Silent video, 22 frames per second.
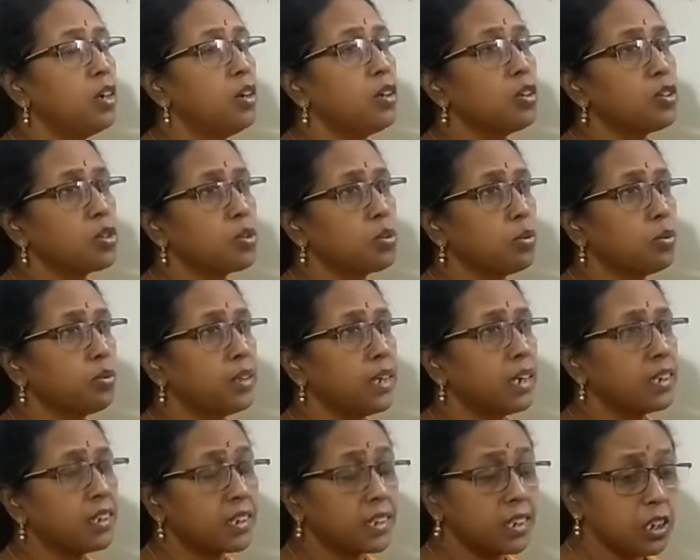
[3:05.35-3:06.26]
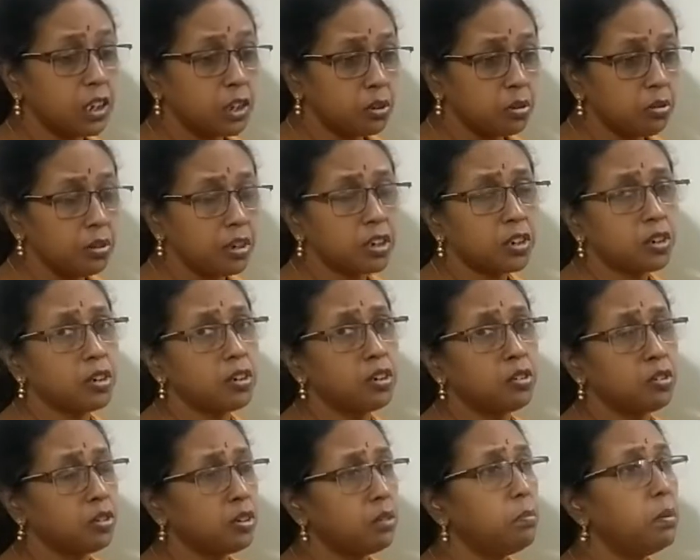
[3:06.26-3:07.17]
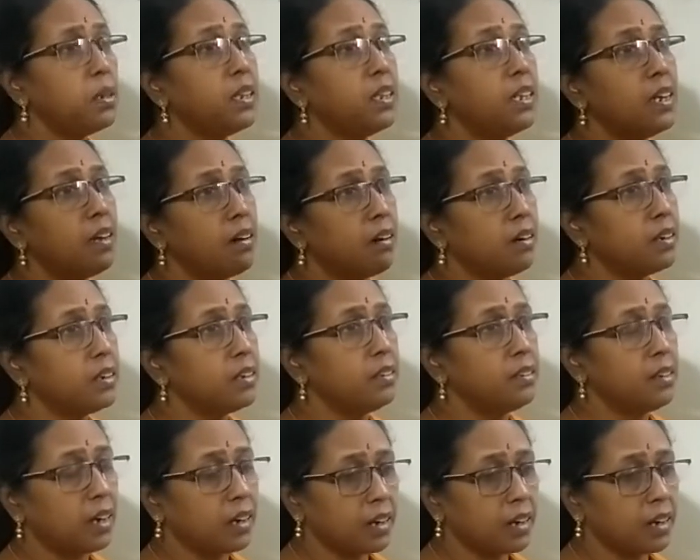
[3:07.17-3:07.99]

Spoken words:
So that situation should be there in the